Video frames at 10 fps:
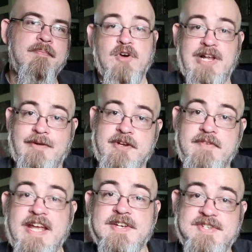Fallout New
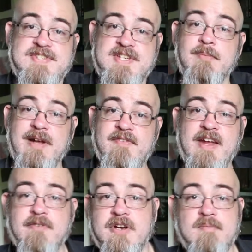Vegas is still my
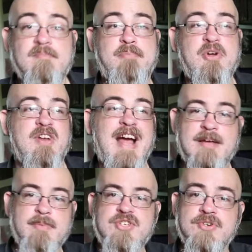favourite, but
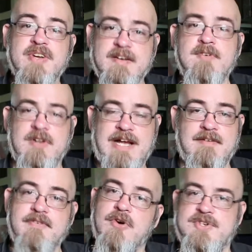I'm enjoying
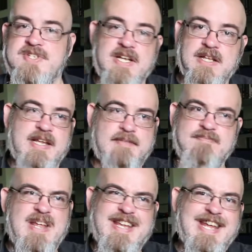Fallout 4 still like
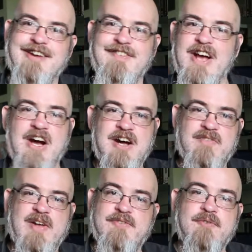a year and a
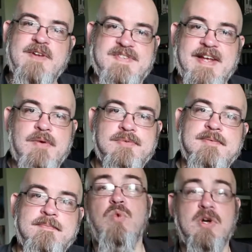half after it's
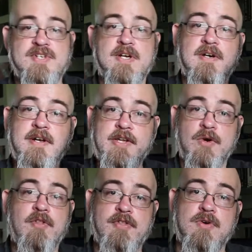out. What are
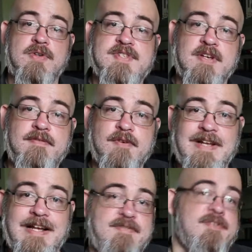your thoughts on
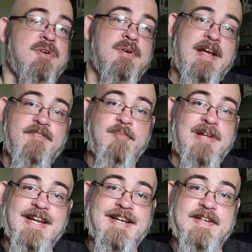Fallout 4? Have you
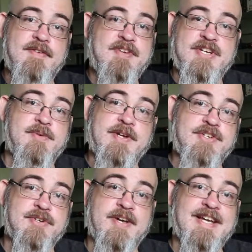played it? Did you
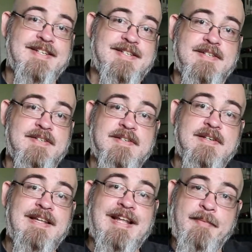enjoy it?
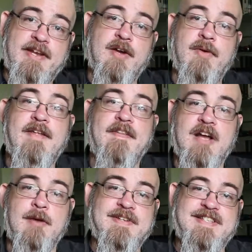let me know in the
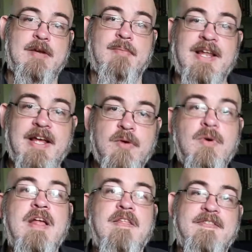comments down
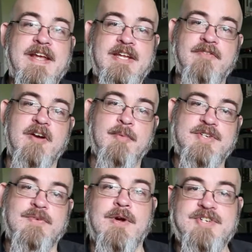below. Thank you very
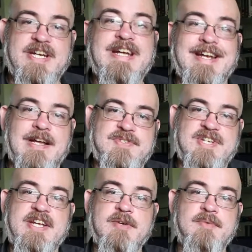much for watching, and I'll
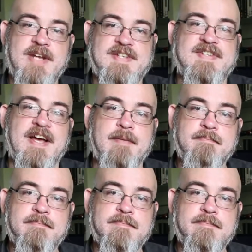see you next time.